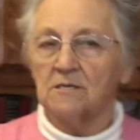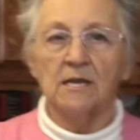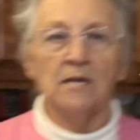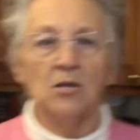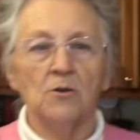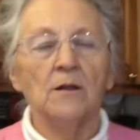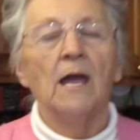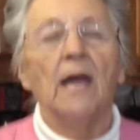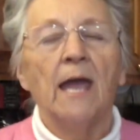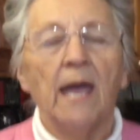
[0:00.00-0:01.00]
here
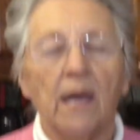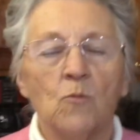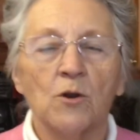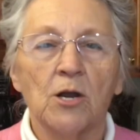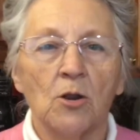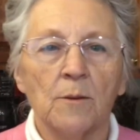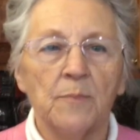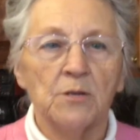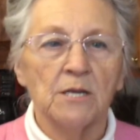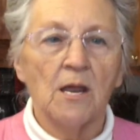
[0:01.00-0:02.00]
and we're going to
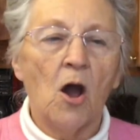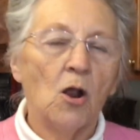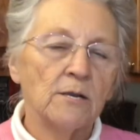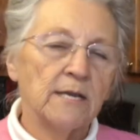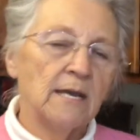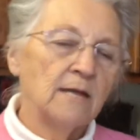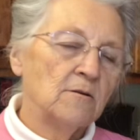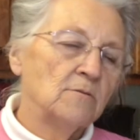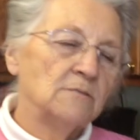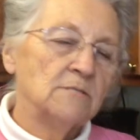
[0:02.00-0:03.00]
put it all
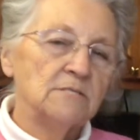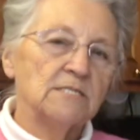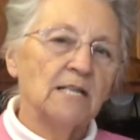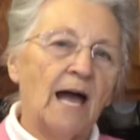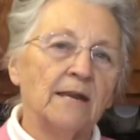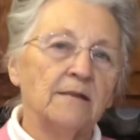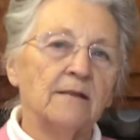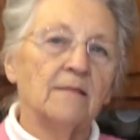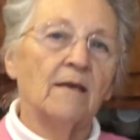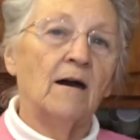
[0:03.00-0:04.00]
together, slide it in the